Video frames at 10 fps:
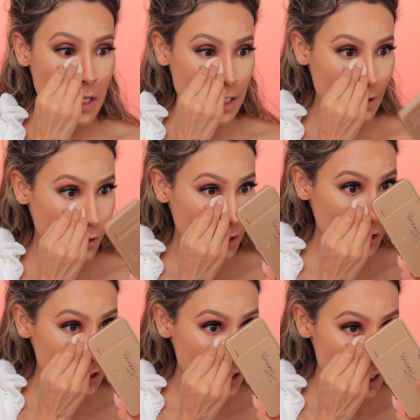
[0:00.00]
gonna take my beauty
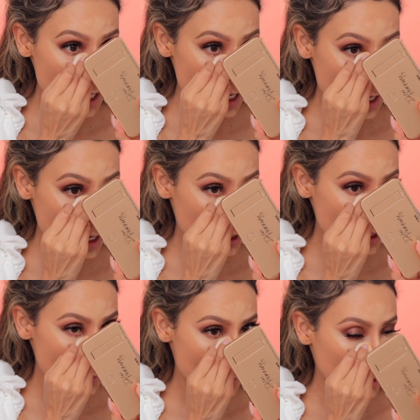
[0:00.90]
blender
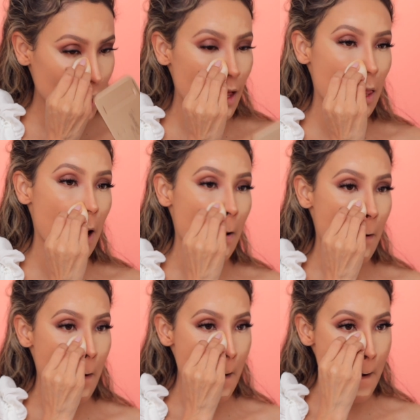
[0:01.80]
and blend that
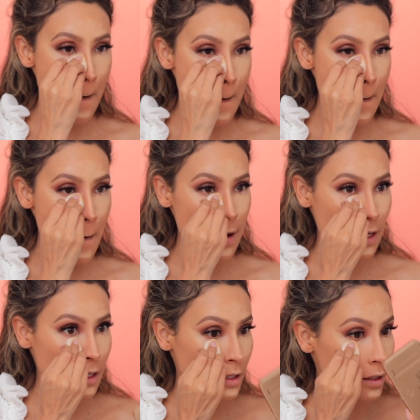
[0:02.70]
all
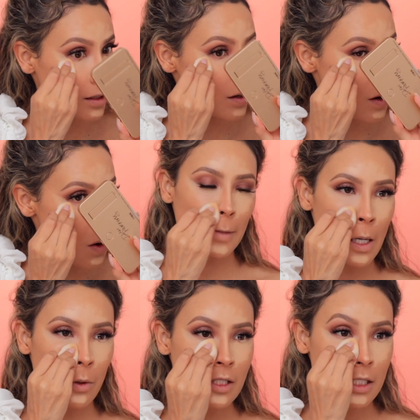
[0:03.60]
in.
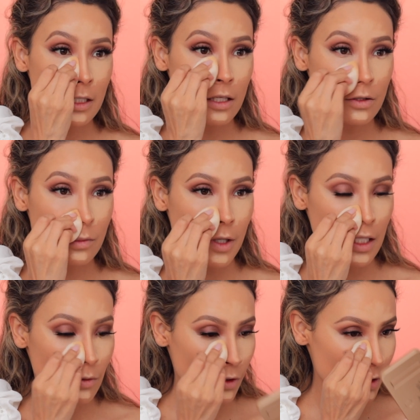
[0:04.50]
I was gonna use
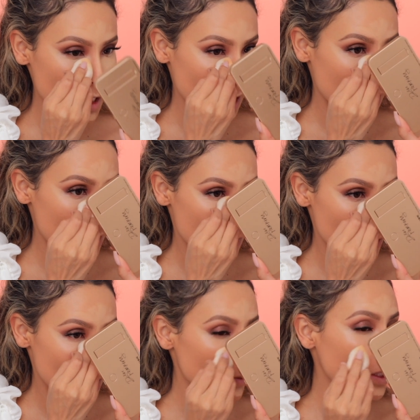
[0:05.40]
my Real Techniques
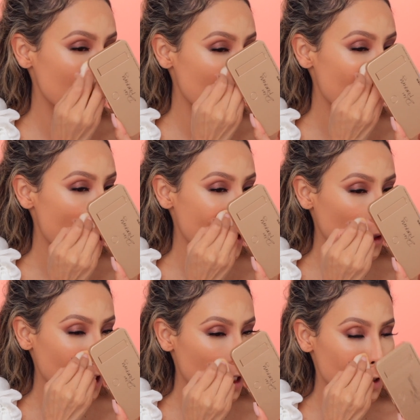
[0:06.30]
beauty blender, but I
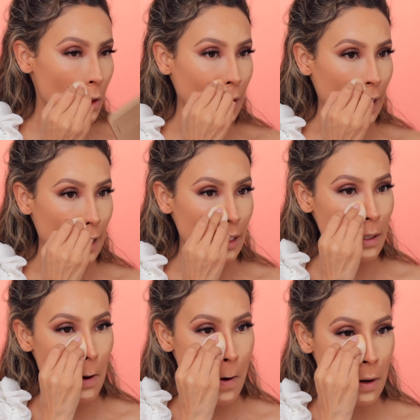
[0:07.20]
think Cannoli ate
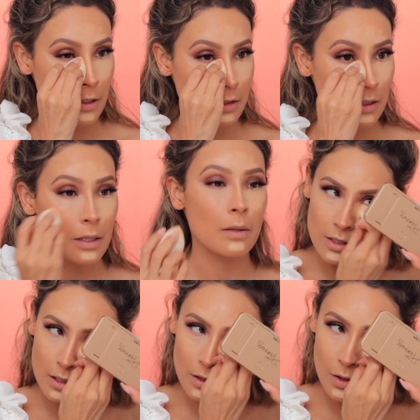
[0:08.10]
it, honestly.
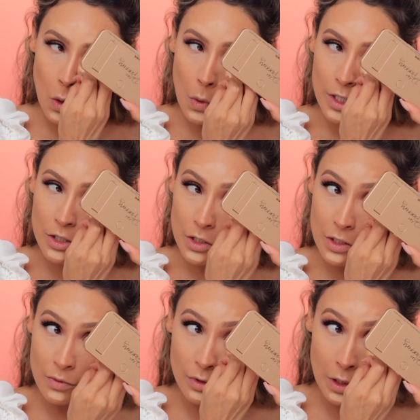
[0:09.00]
Concealer always
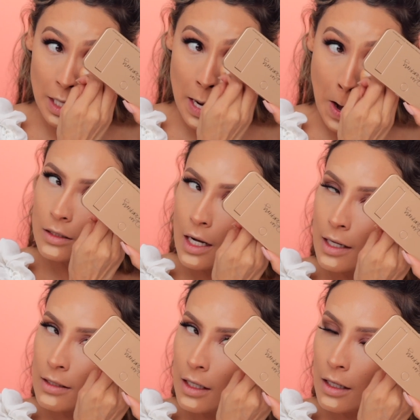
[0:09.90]
just really
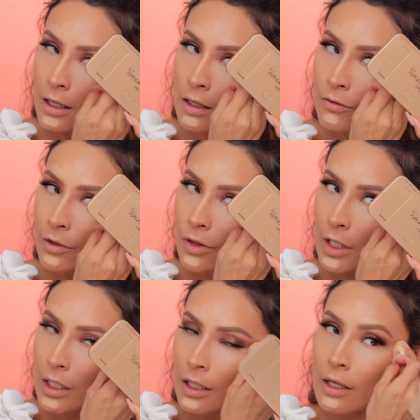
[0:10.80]
ties
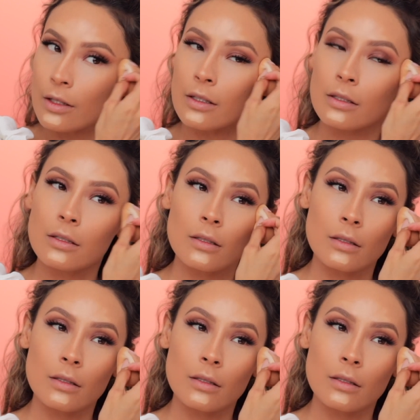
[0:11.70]
everything together.